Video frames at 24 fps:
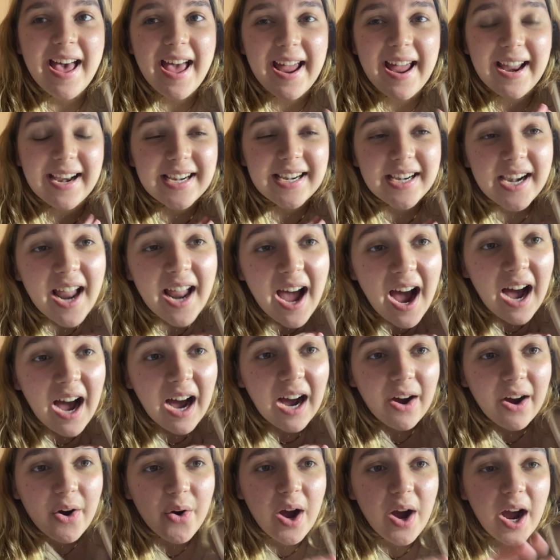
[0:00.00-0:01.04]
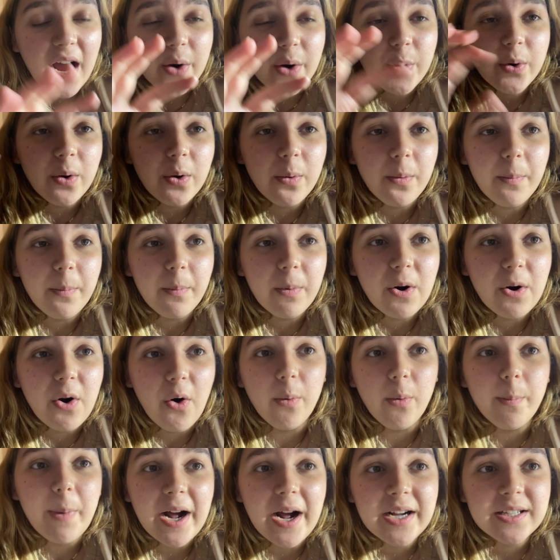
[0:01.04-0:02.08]
And now I will
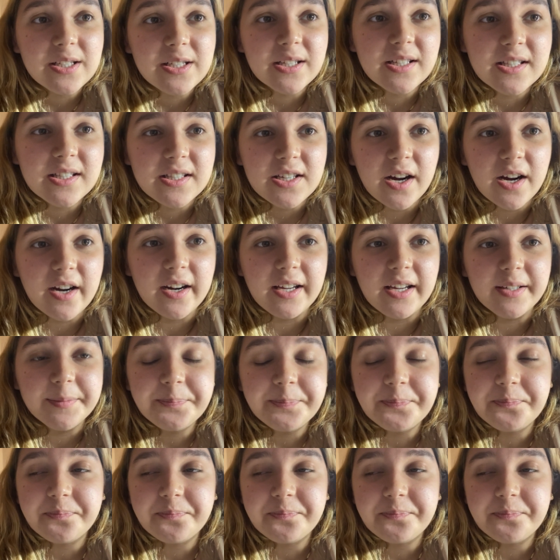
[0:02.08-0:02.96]
go back to study